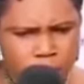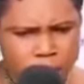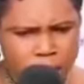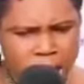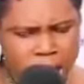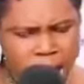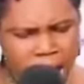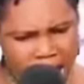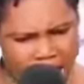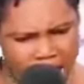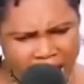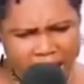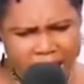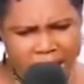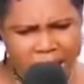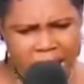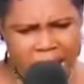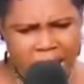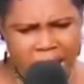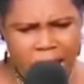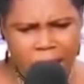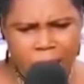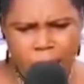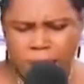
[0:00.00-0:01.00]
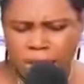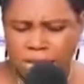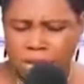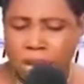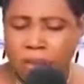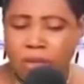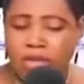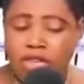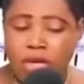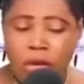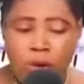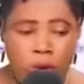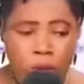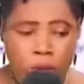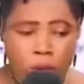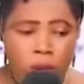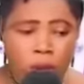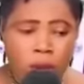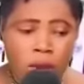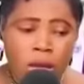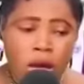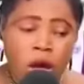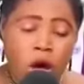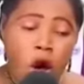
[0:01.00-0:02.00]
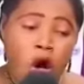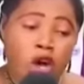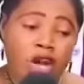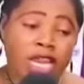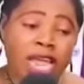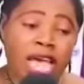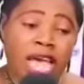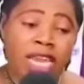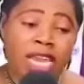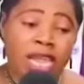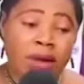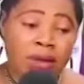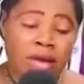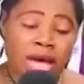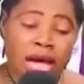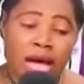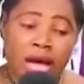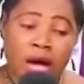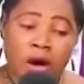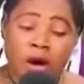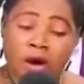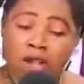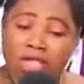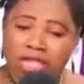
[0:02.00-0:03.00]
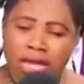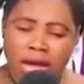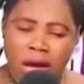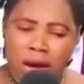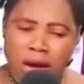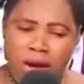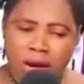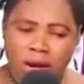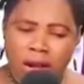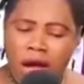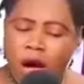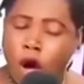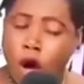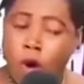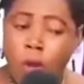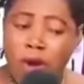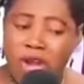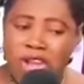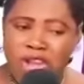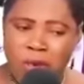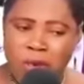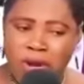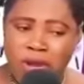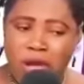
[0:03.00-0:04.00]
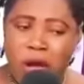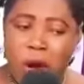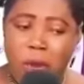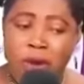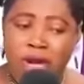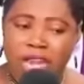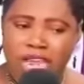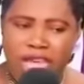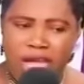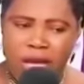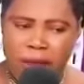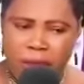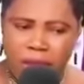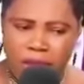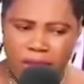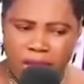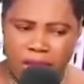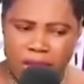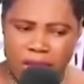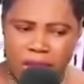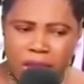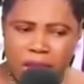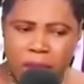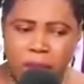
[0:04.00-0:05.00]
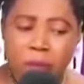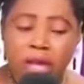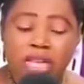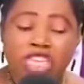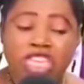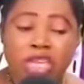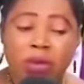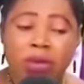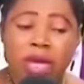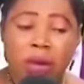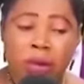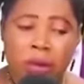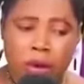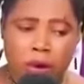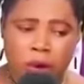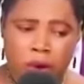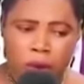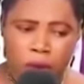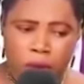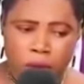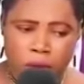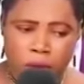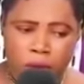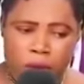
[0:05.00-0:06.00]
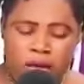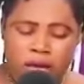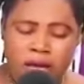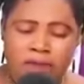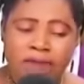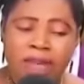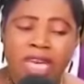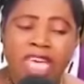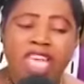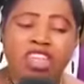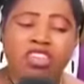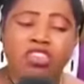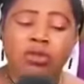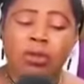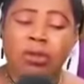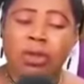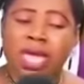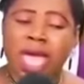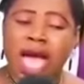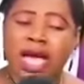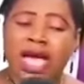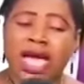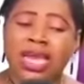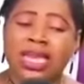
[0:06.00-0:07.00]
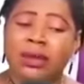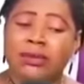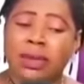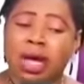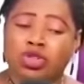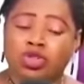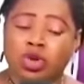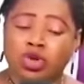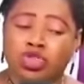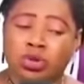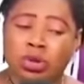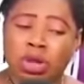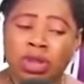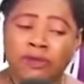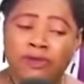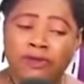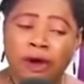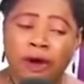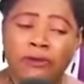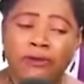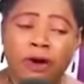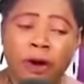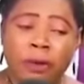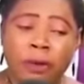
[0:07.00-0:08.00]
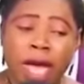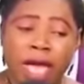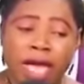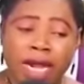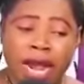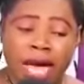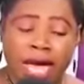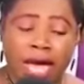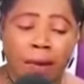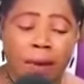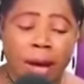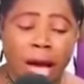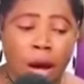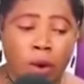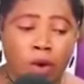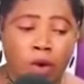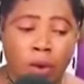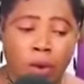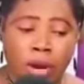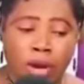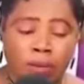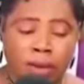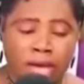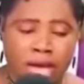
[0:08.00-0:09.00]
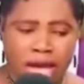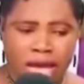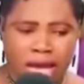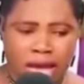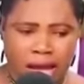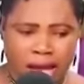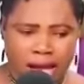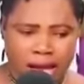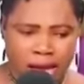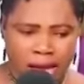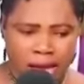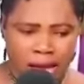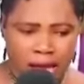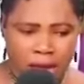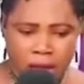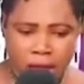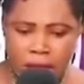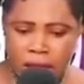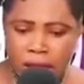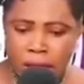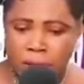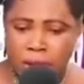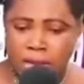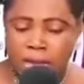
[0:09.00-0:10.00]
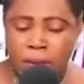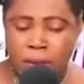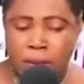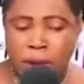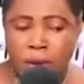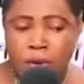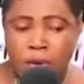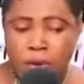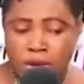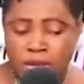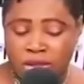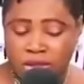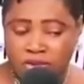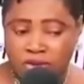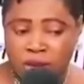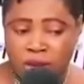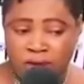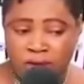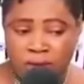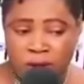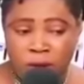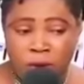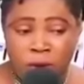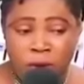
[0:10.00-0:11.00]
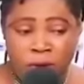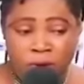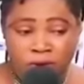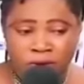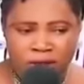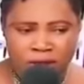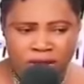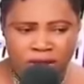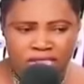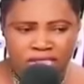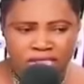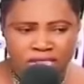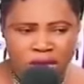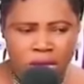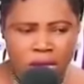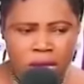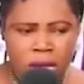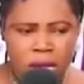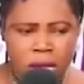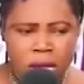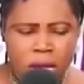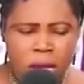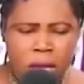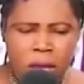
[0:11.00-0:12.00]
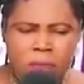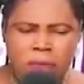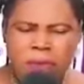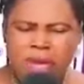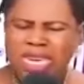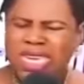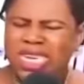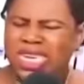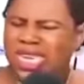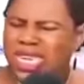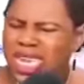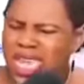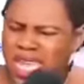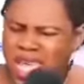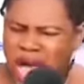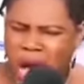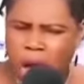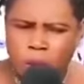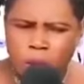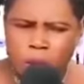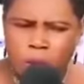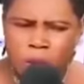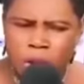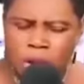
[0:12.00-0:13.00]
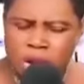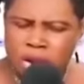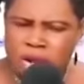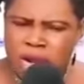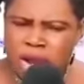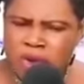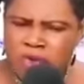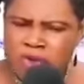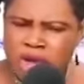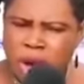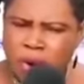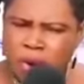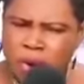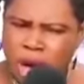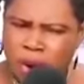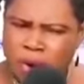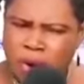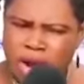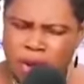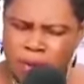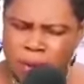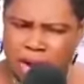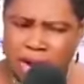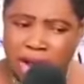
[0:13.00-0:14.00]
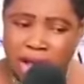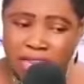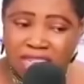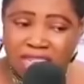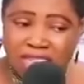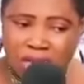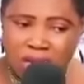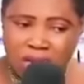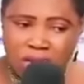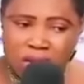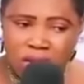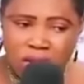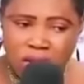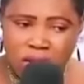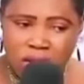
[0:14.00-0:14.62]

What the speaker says: ah me na me se no o de adi me old town na omu nim de ya omu de ye me me jime me ho bi kitun me ya ka di mato tun ni fi ofo me nyina ya ba akro mo ne me ya ag na me nyem ba keto ya friend confidence bi di ya ni nu ekura kura ni madansi ni